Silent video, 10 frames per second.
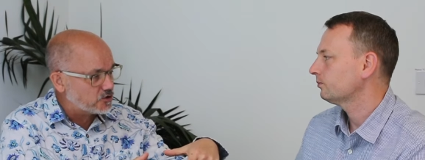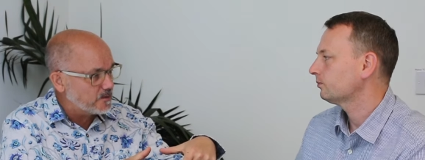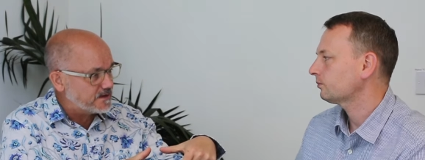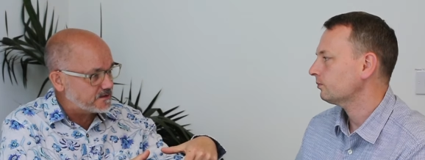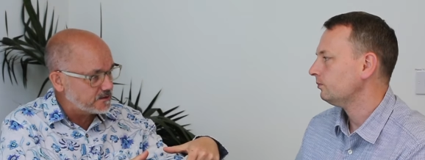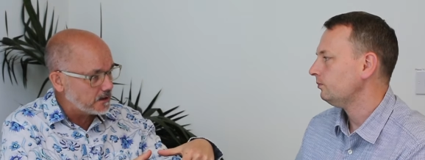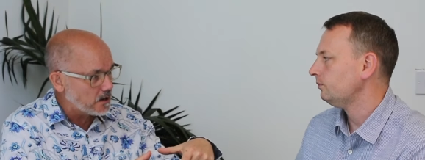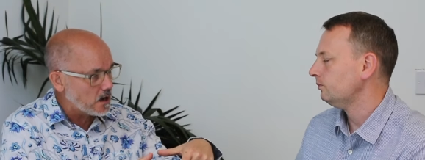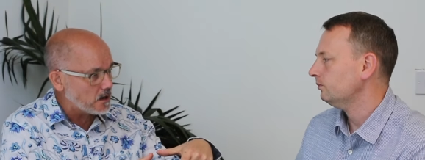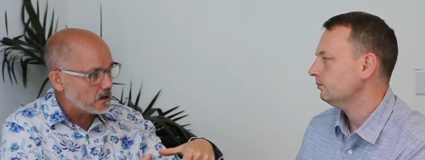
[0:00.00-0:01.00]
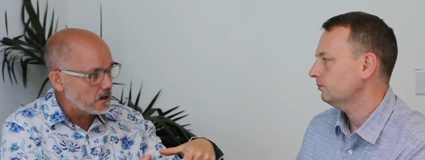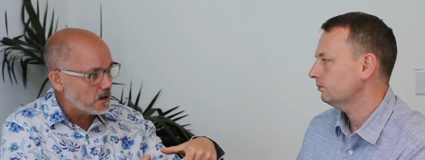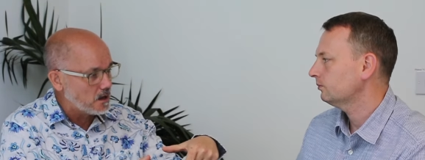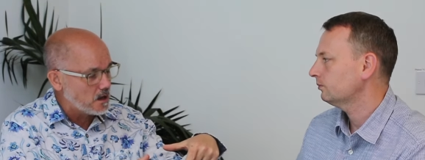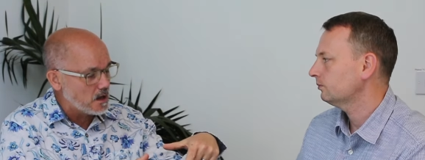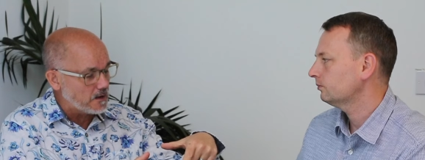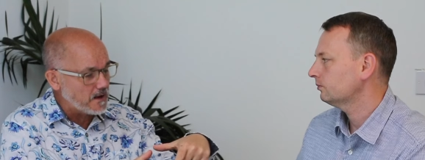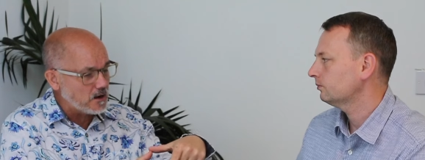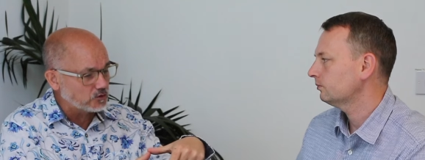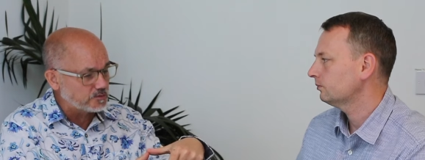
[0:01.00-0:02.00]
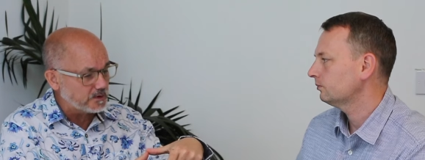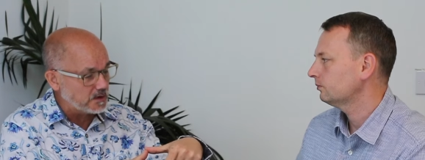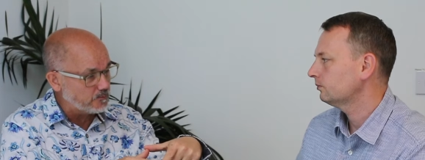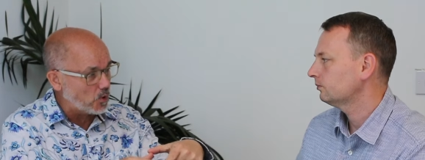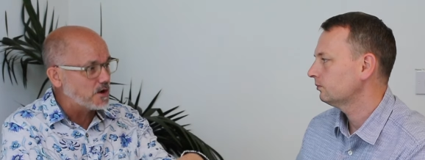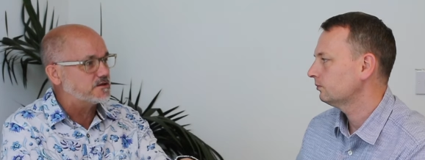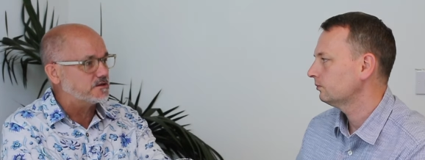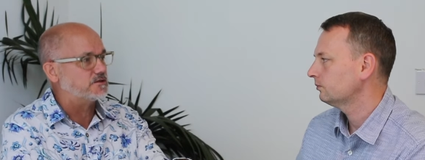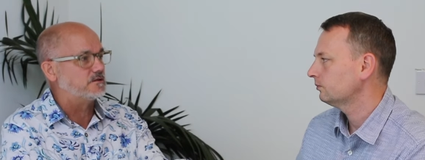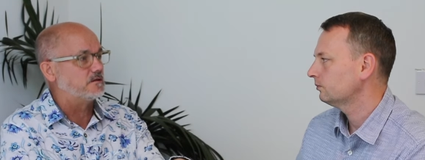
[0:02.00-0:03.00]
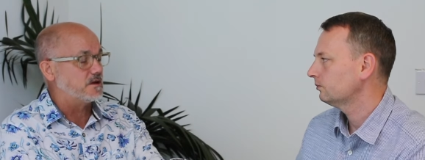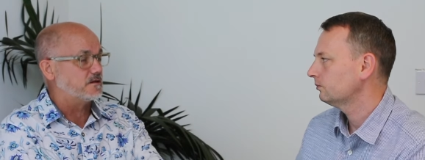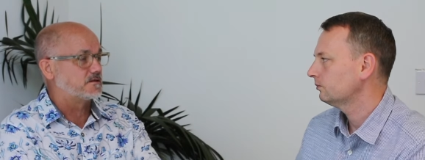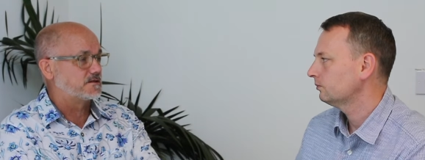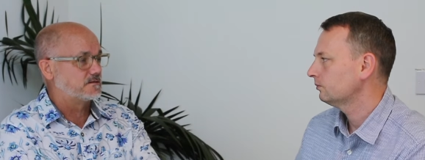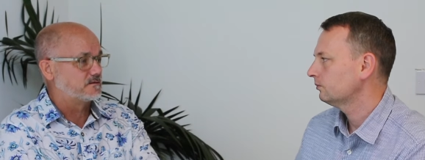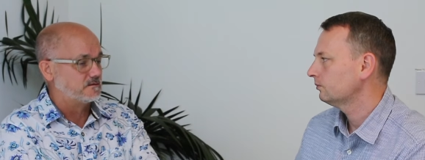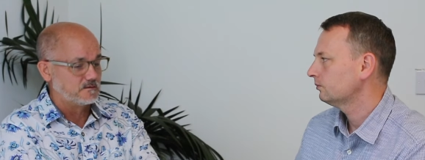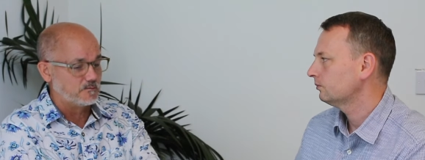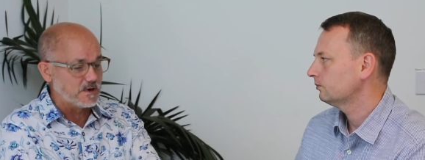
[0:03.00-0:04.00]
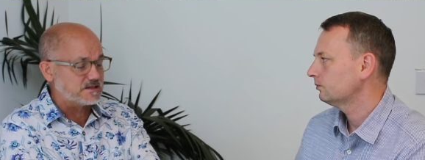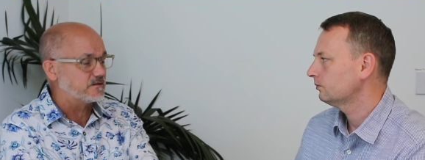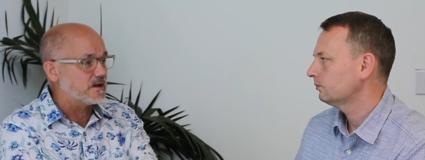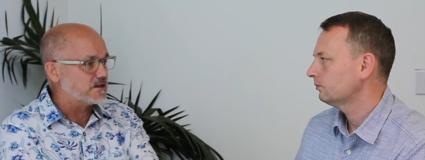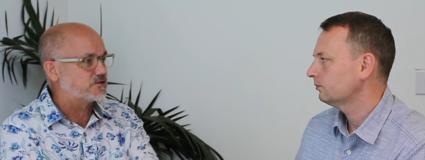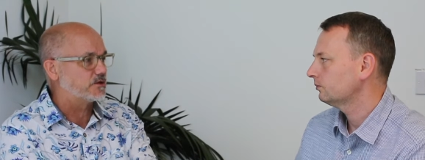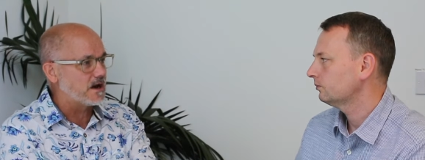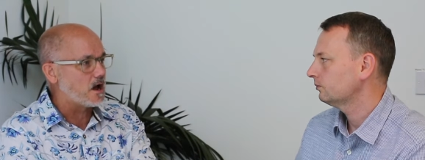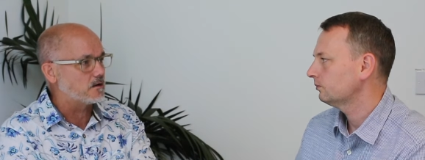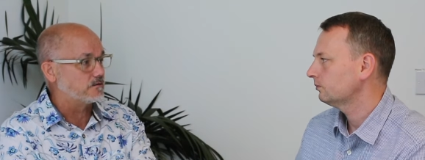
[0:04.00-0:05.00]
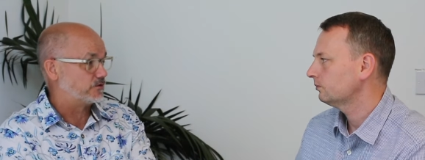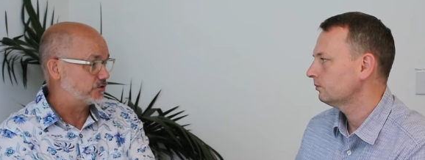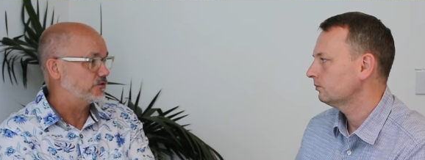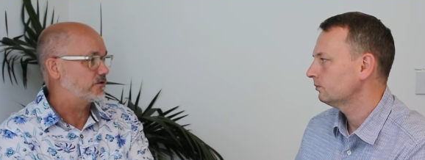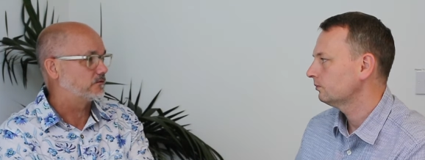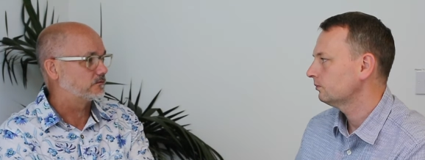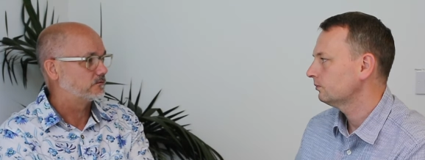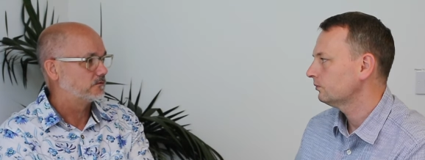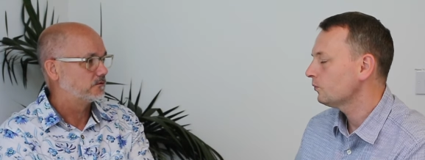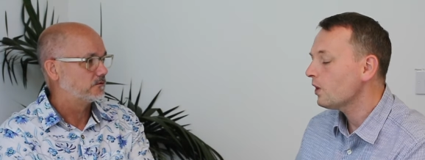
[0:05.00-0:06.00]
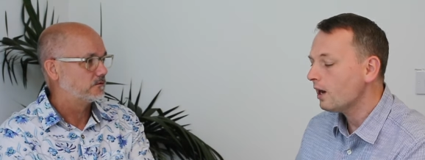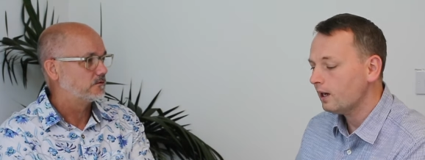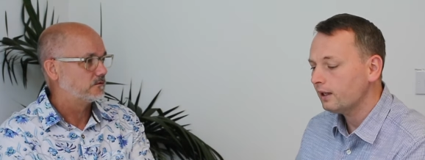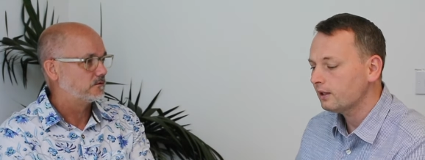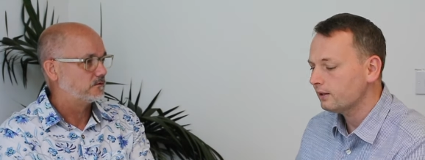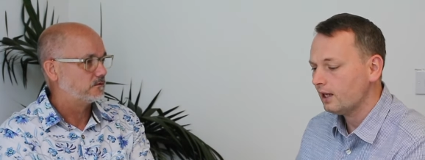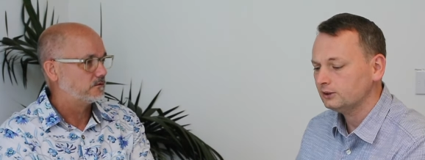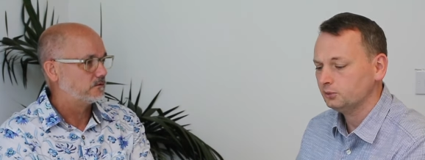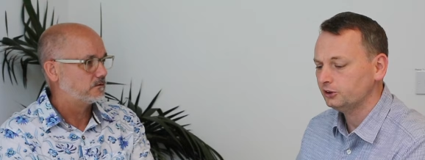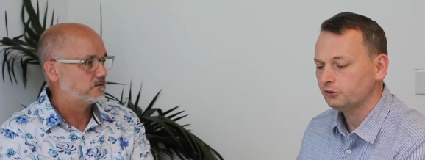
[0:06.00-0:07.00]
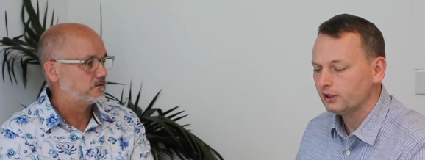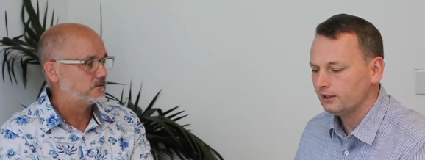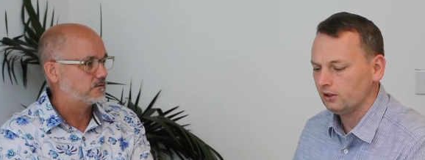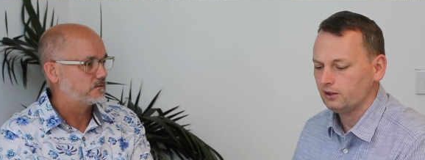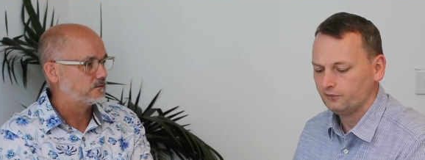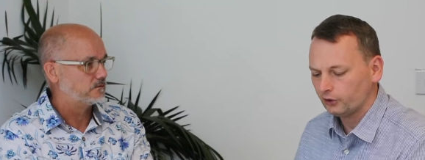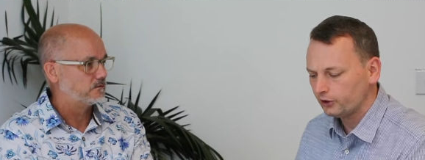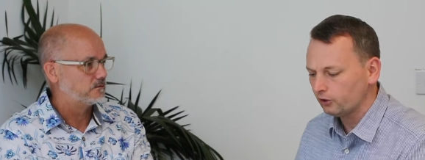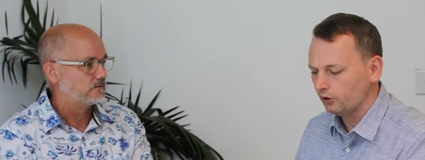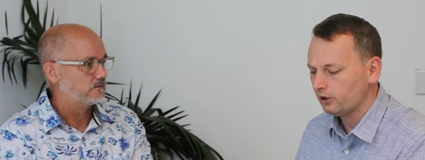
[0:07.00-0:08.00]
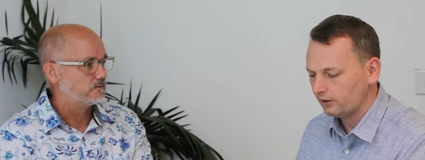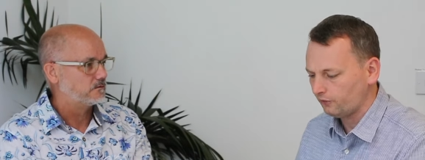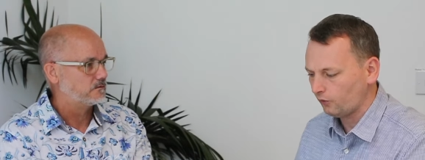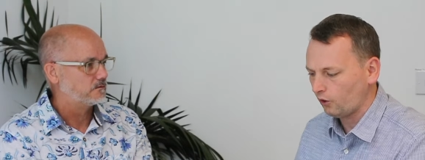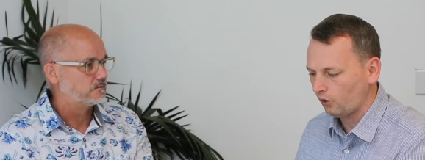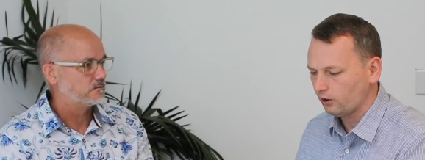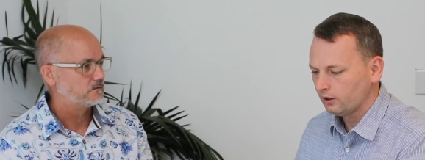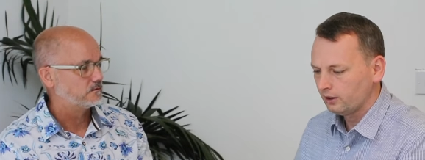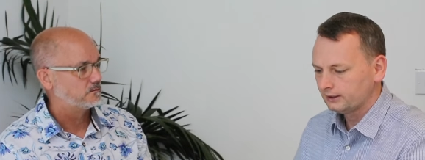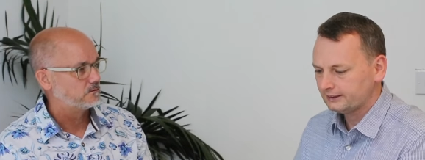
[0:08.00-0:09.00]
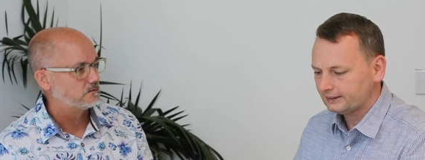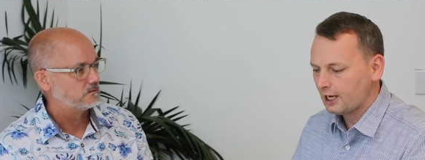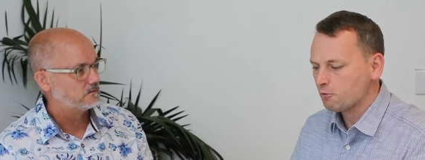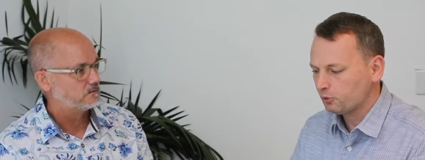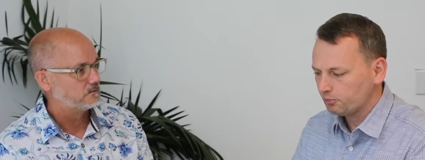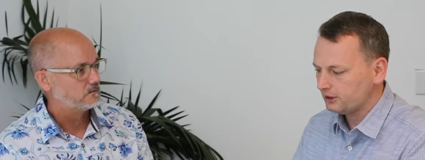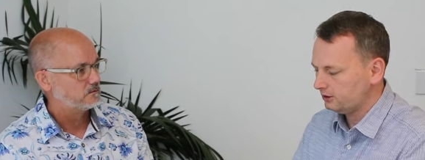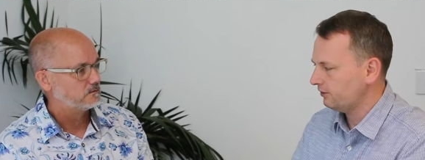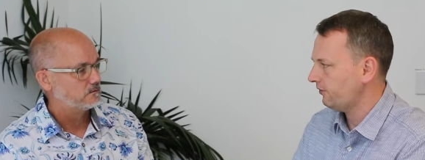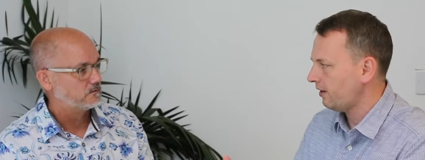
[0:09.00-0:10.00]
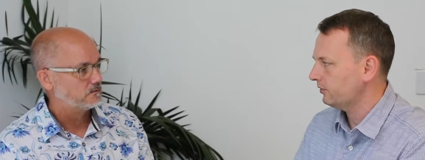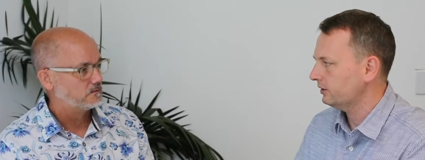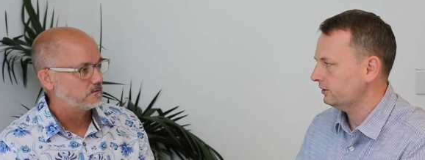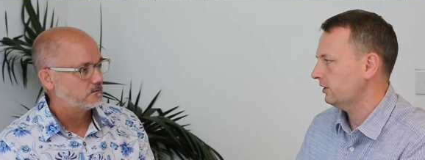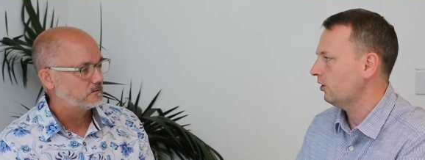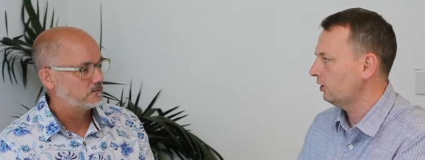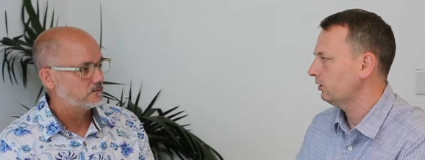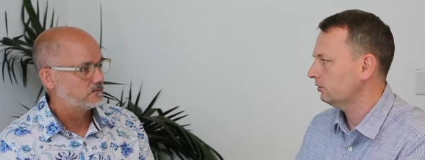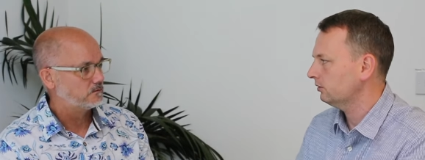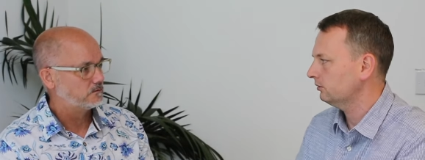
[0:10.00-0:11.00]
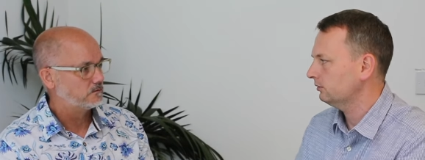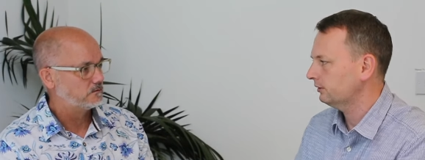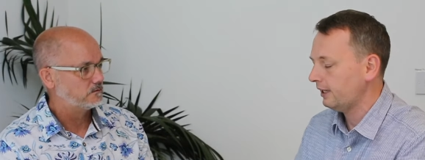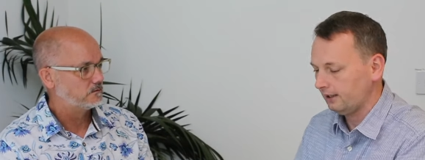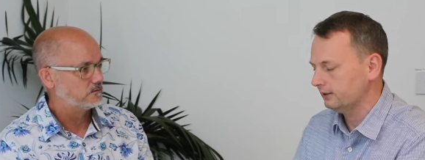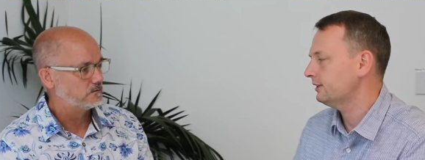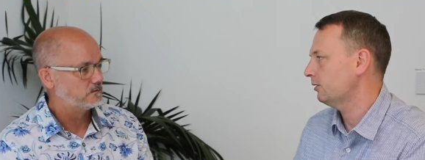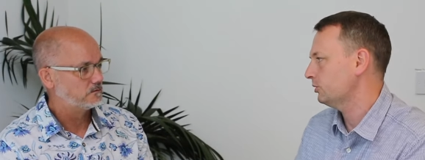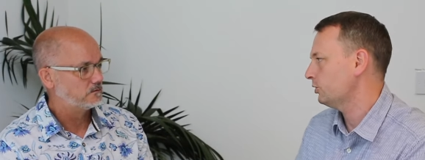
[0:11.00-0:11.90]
Speaker 1: two bits of DNA, and they ultimately pointed to this piece of history out to you.
Speaker 2: Yeah, and, and that's what you're really looking for. You're looking for separate pieces of evidence that all tell the same